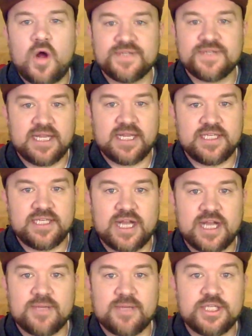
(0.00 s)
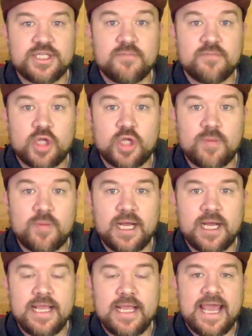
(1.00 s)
those kind of things, your application diploma,